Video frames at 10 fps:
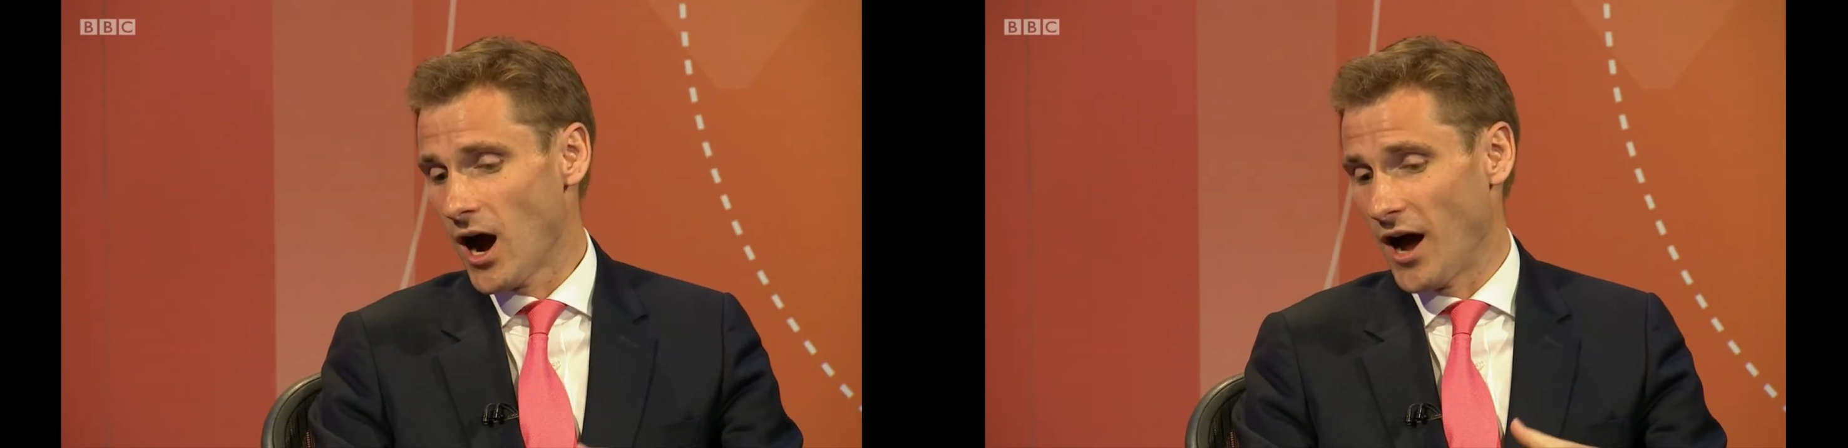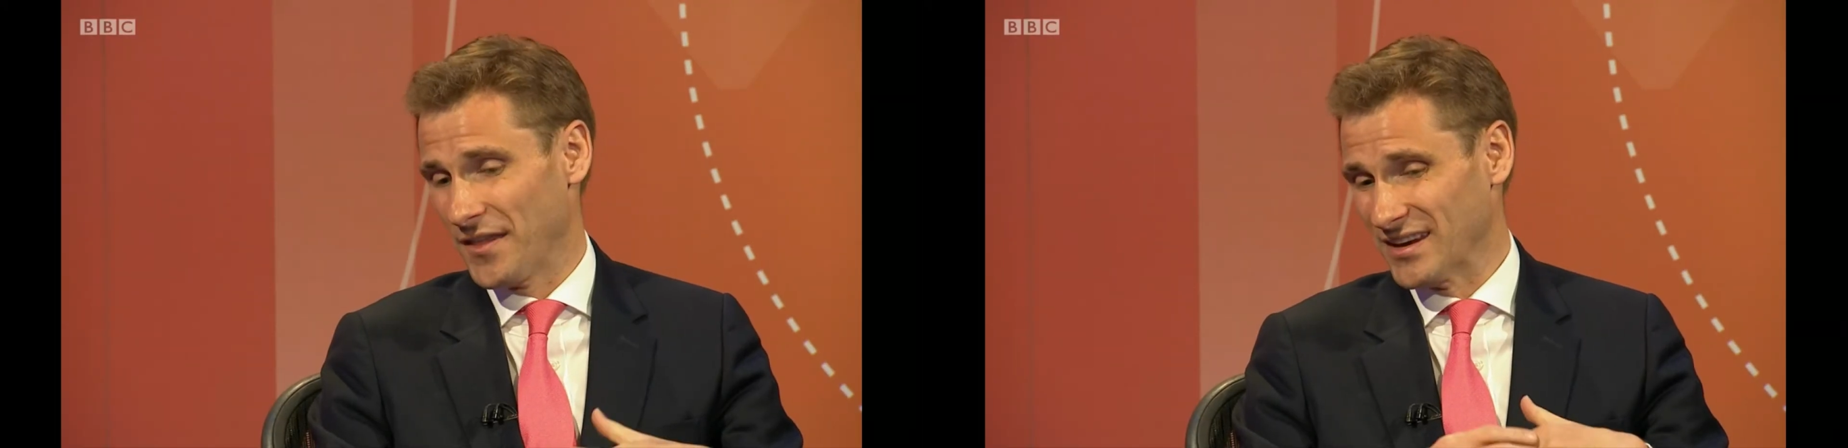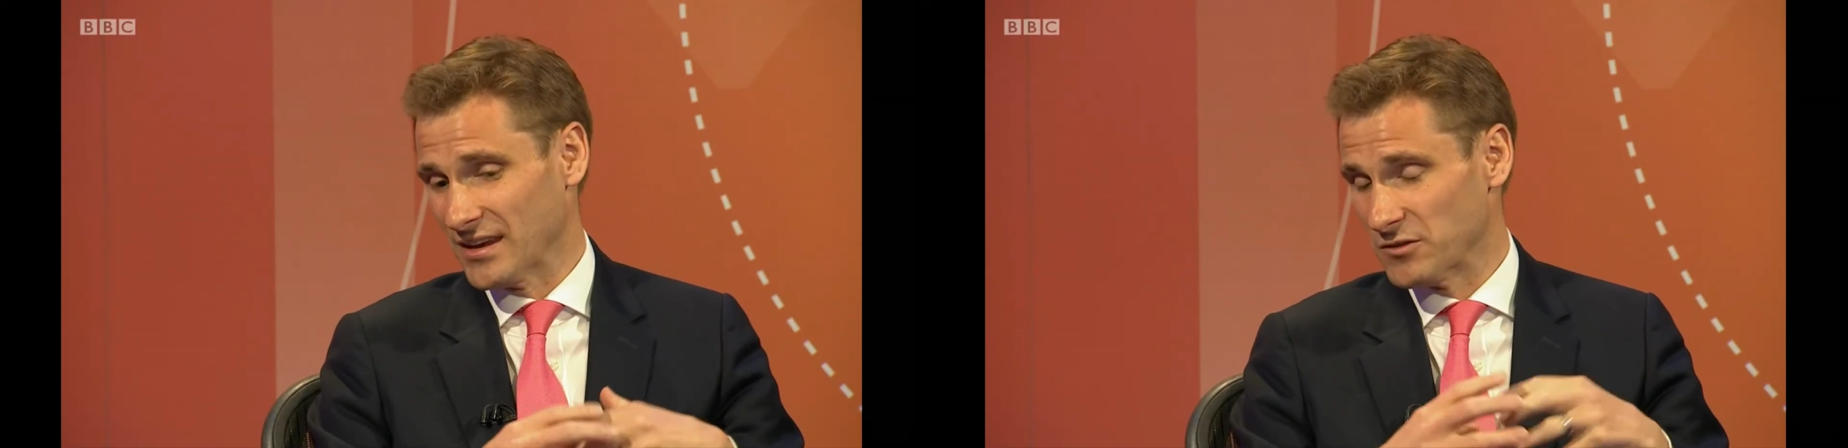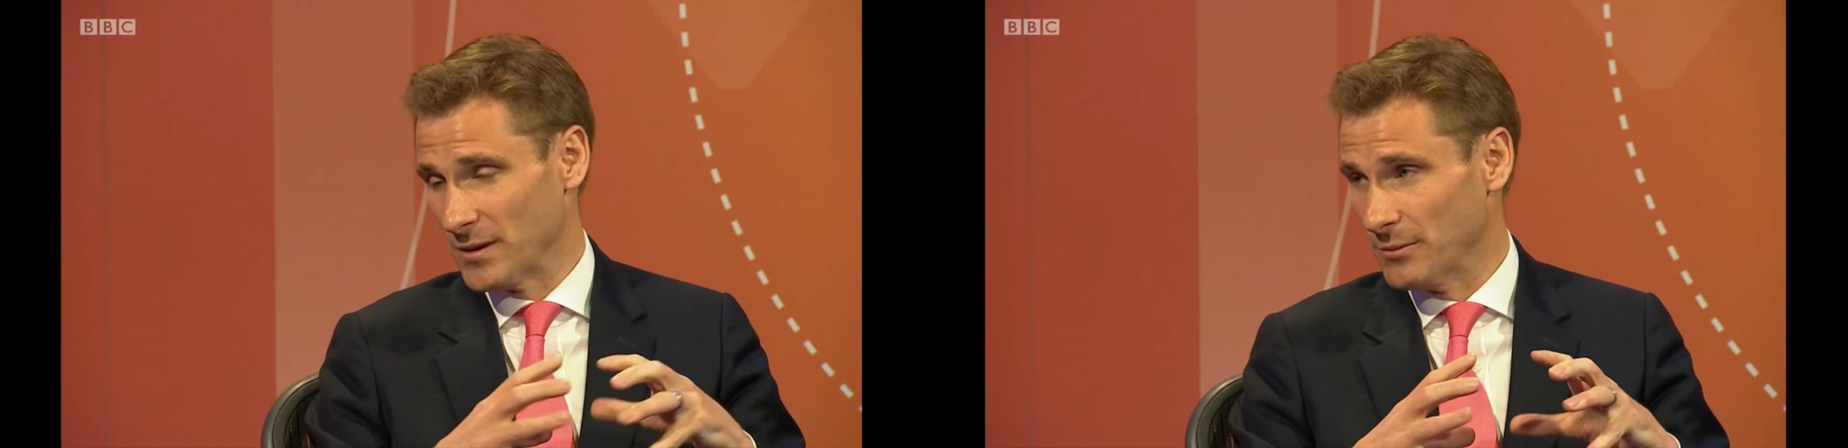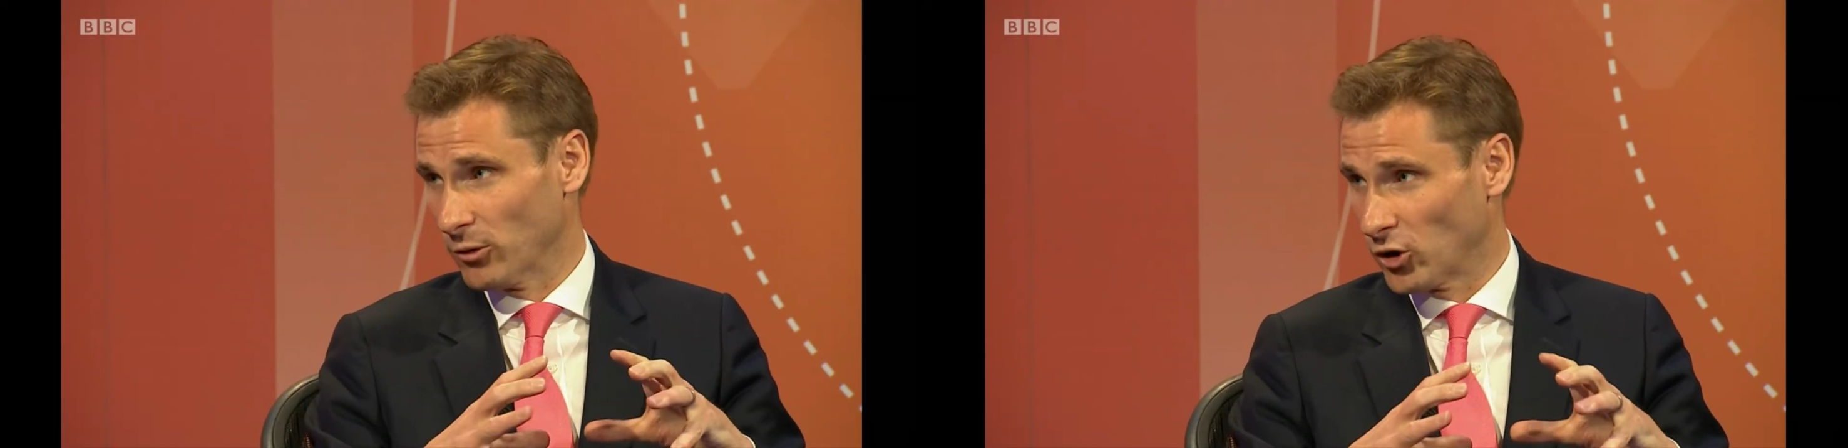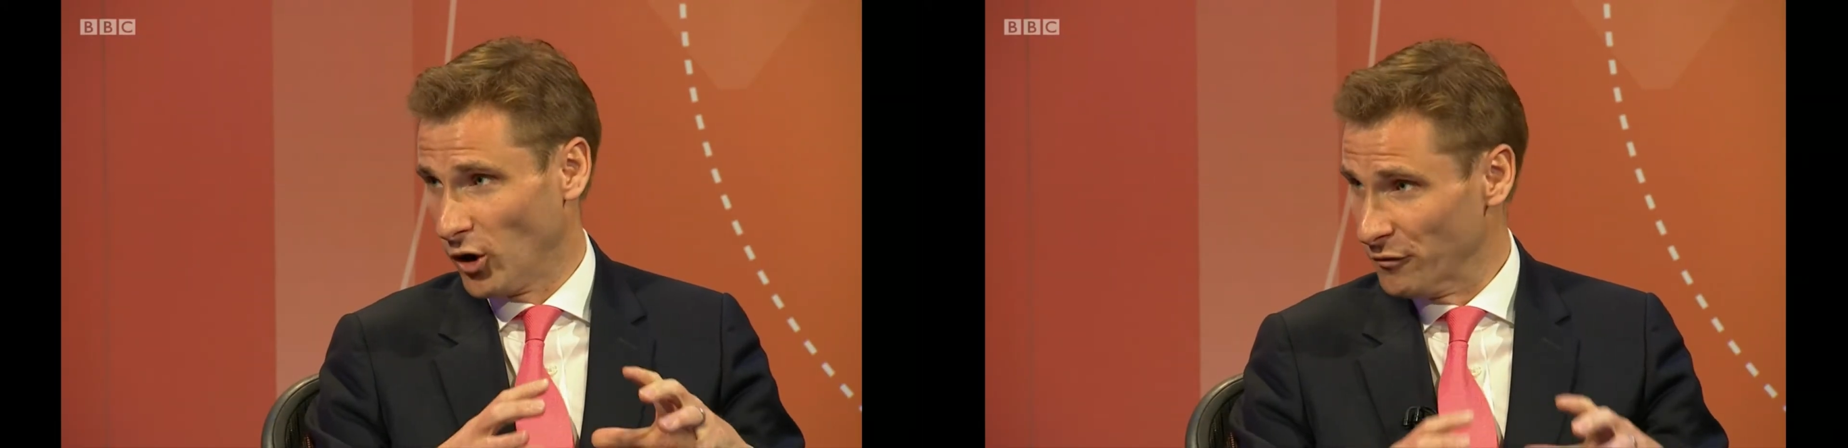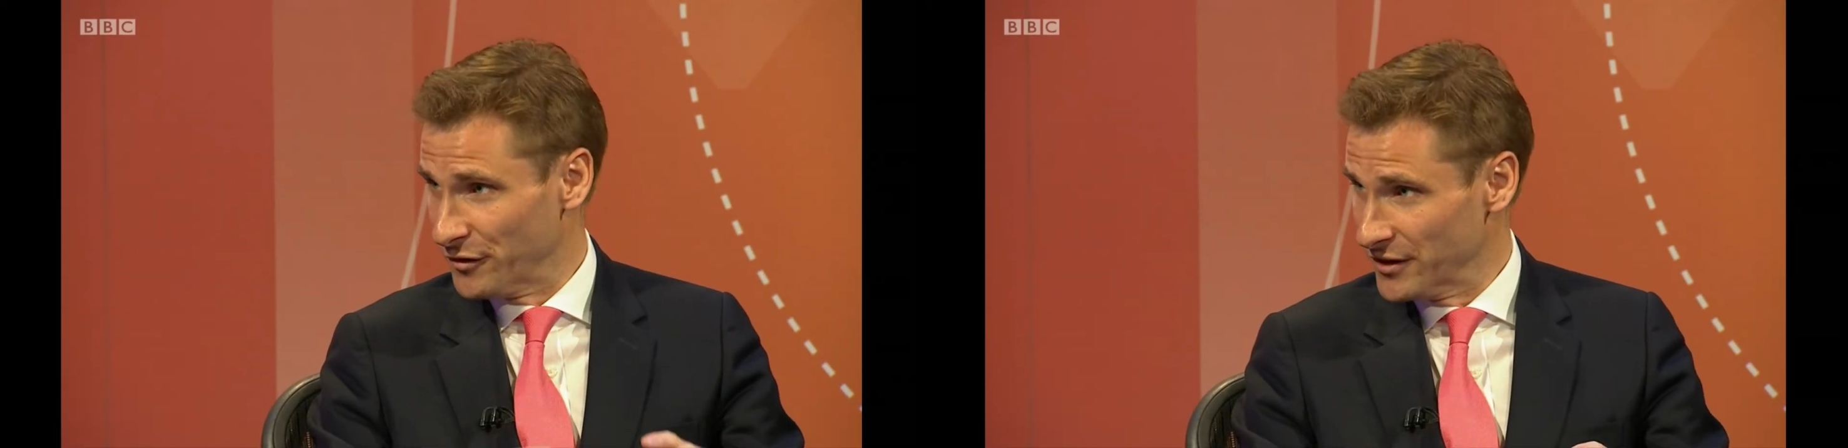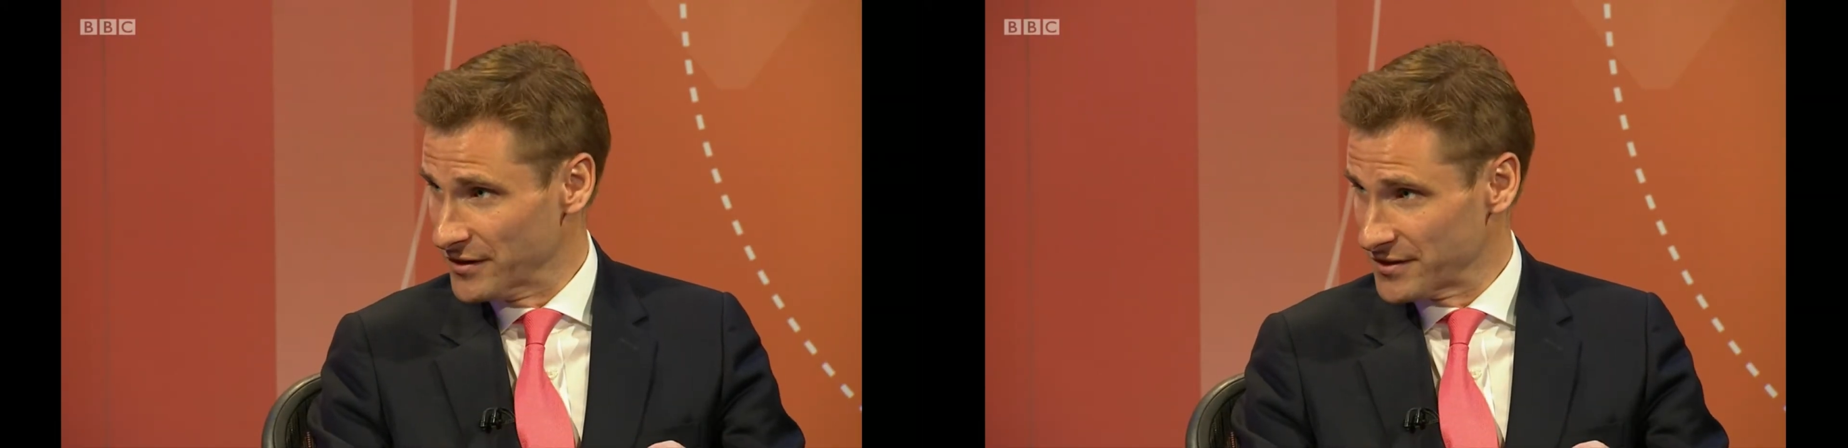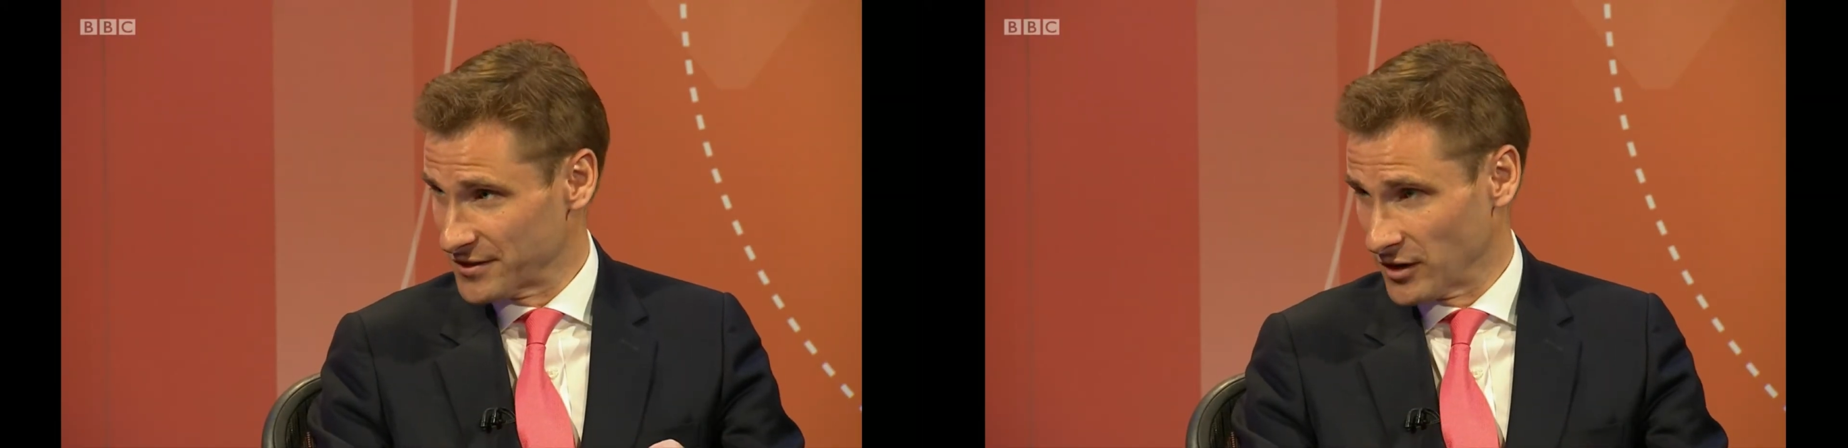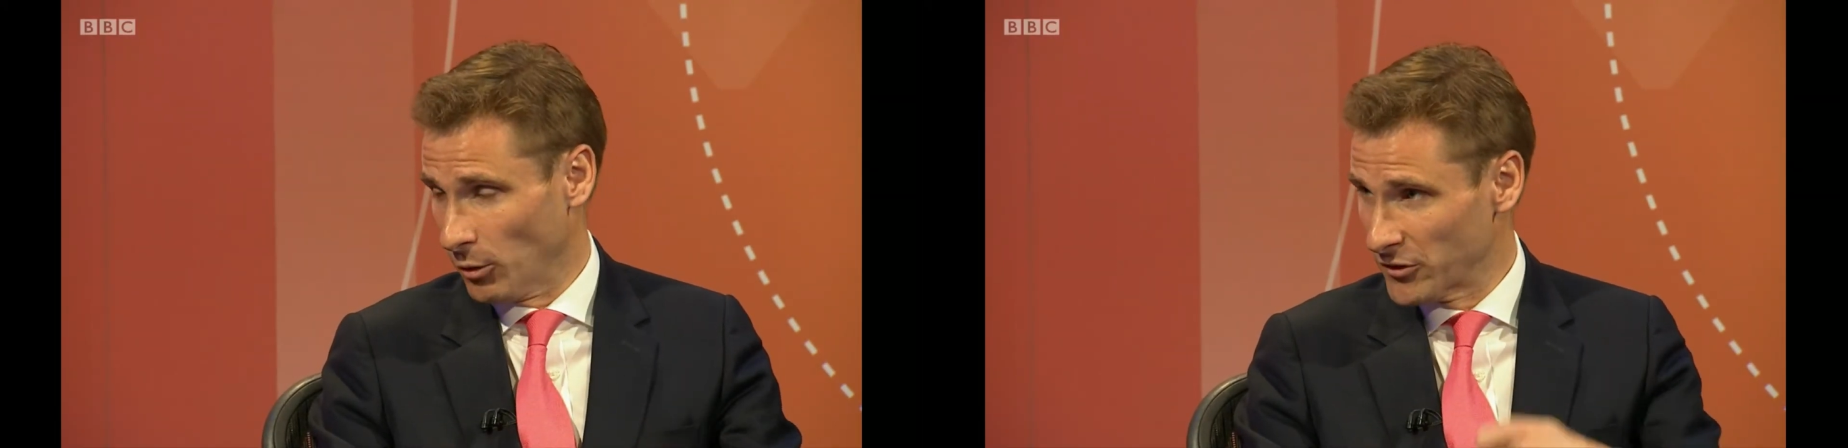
I think it gives people confidence to go